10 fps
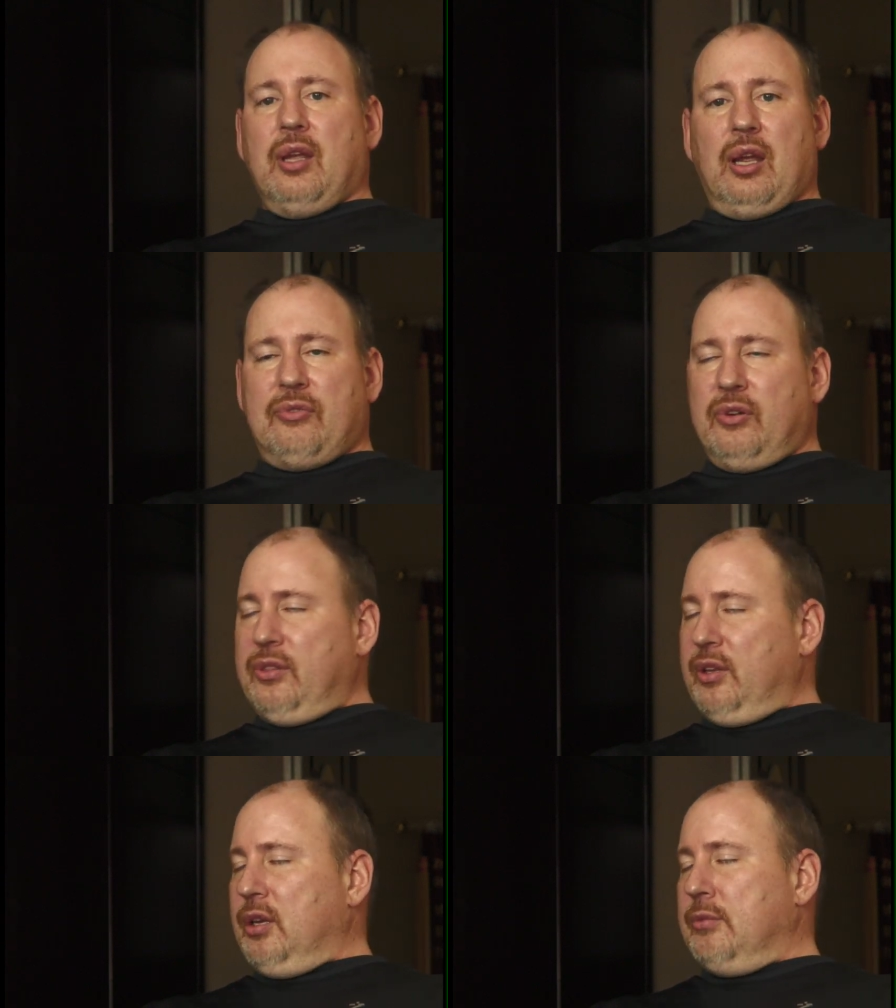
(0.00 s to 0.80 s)

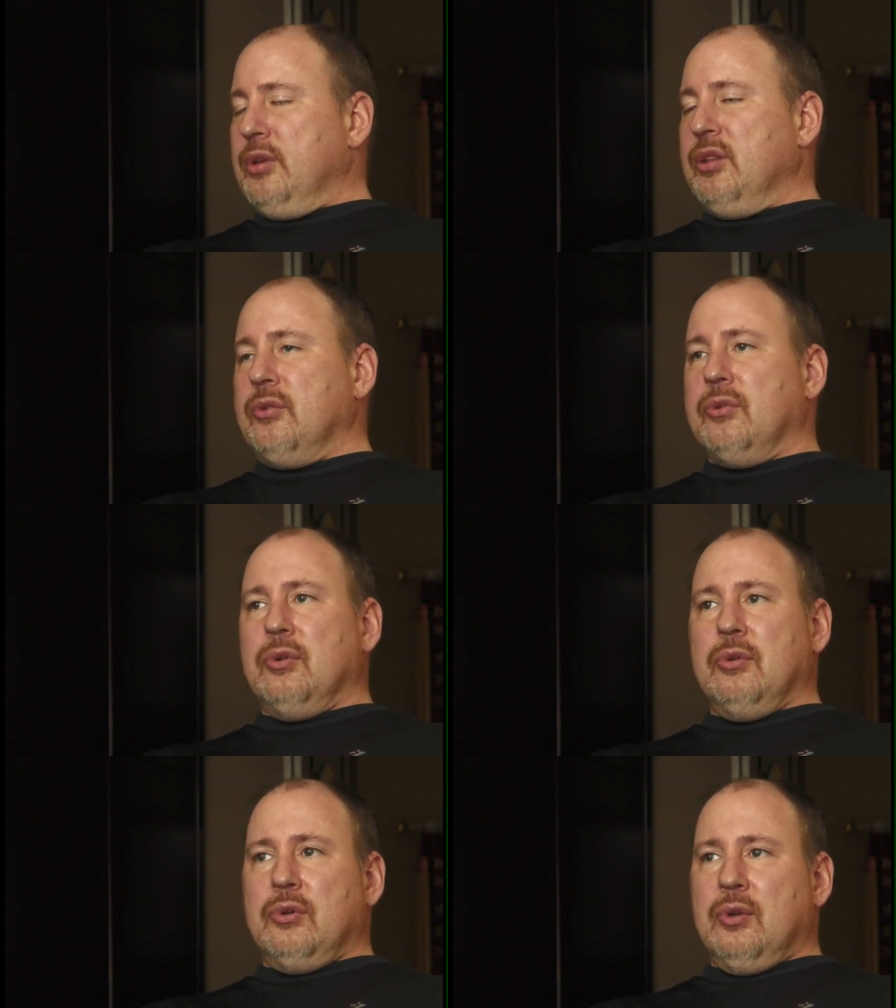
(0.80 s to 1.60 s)
everything I've been
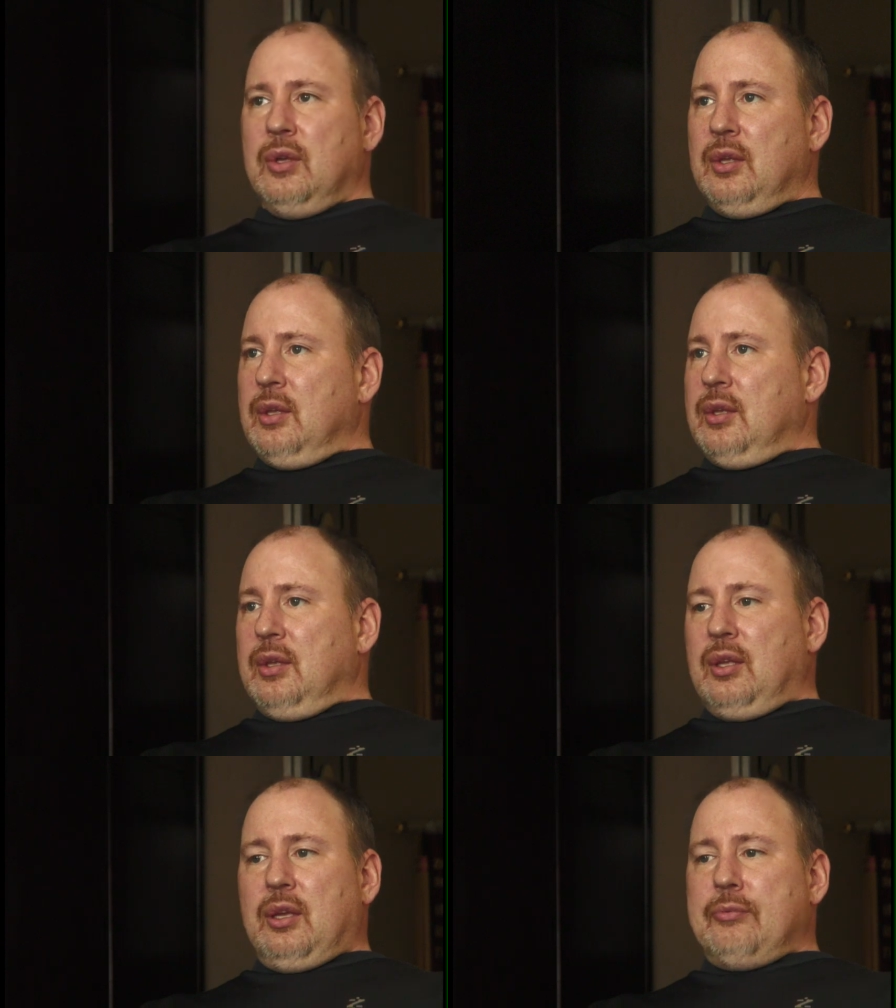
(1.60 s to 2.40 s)
through,
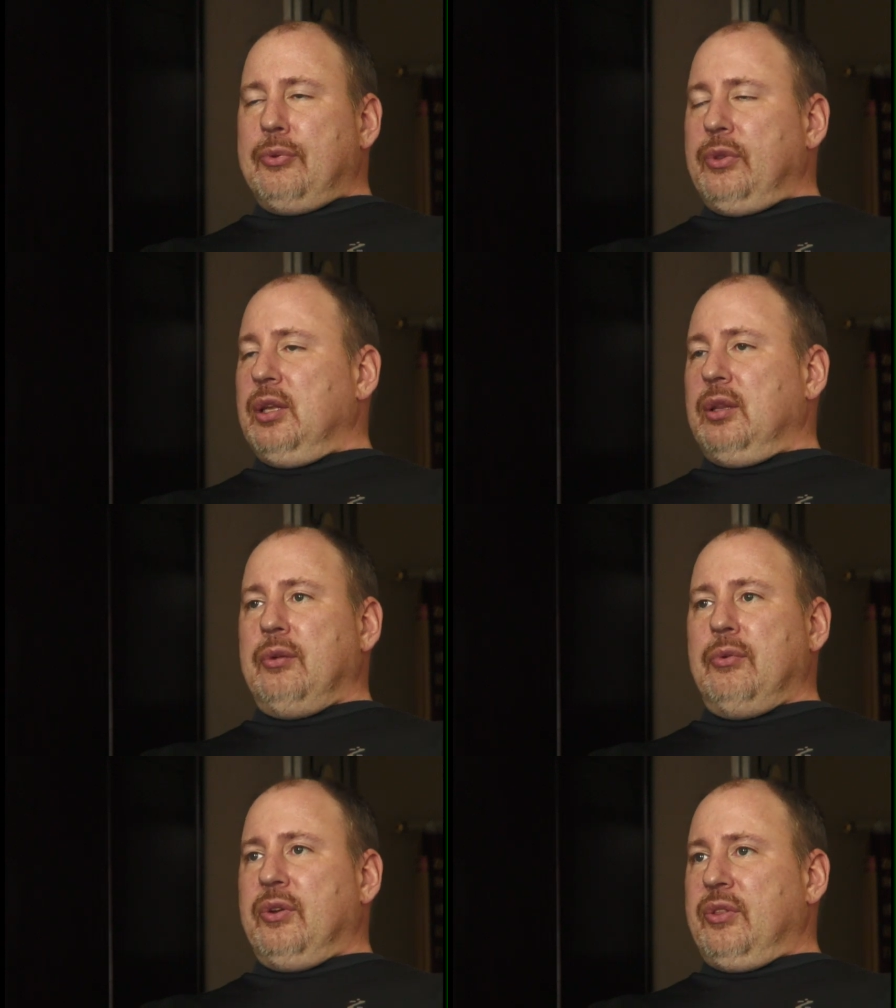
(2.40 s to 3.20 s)

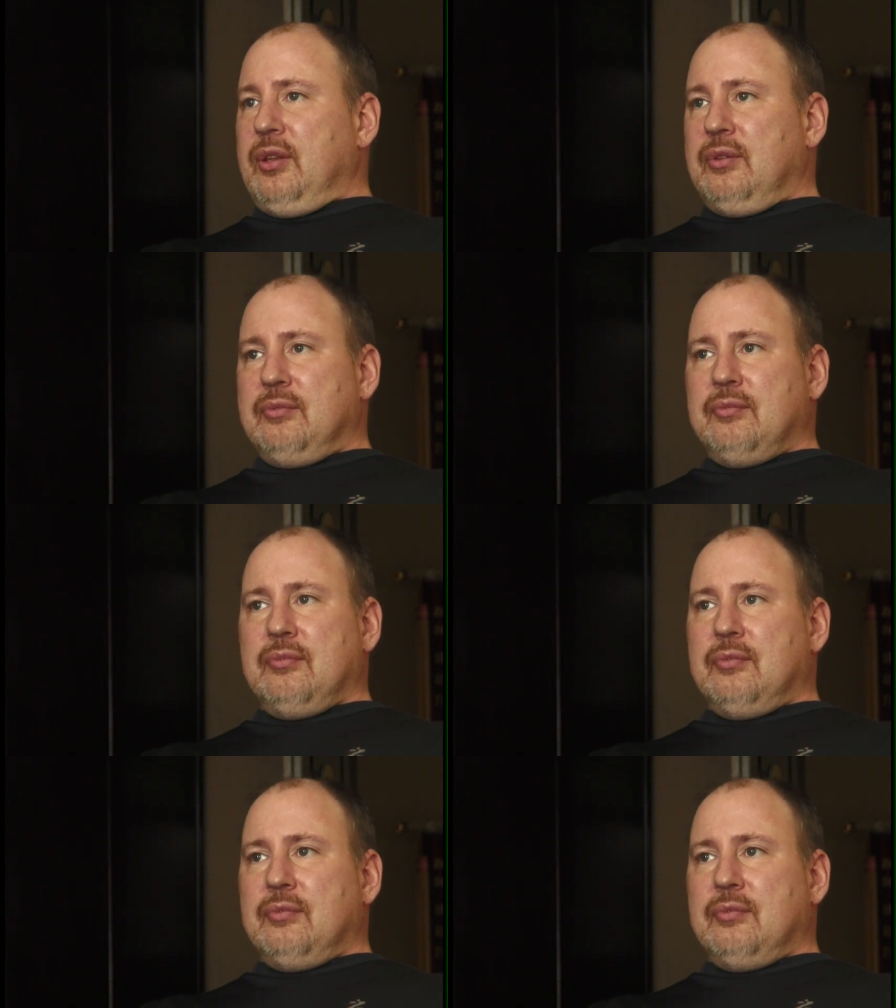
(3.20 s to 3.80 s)
completely worth it.